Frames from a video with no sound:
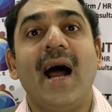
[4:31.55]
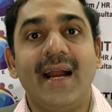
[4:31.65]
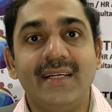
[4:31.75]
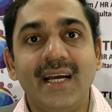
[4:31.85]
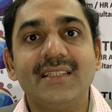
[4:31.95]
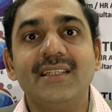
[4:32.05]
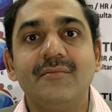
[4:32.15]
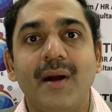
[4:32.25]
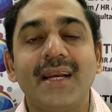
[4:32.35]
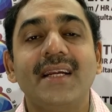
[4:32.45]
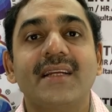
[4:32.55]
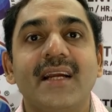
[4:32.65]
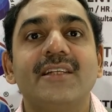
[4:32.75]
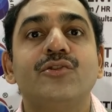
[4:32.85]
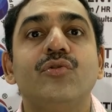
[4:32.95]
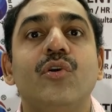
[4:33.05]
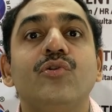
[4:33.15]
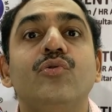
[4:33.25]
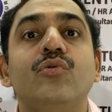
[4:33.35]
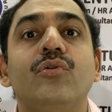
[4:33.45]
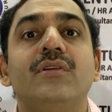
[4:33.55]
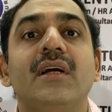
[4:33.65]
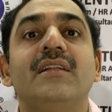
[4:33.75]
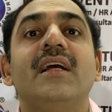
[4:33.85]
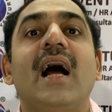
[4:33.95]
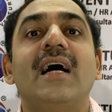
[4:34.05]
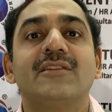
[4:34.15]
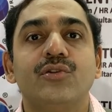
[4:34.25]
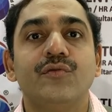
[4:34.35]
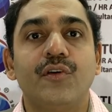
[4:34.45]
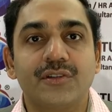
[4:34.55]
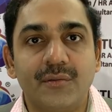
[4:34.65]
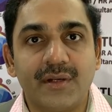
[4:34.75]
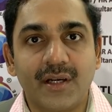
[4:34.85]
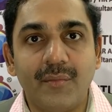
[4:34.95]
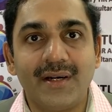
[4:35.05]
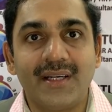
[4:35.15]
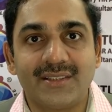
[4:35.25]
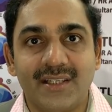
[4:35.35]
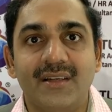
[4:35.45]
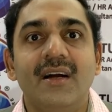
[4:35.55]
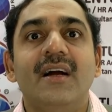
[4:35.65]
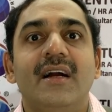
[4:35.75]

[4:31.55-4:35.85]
ideas in mind in case they ask you for some recommendation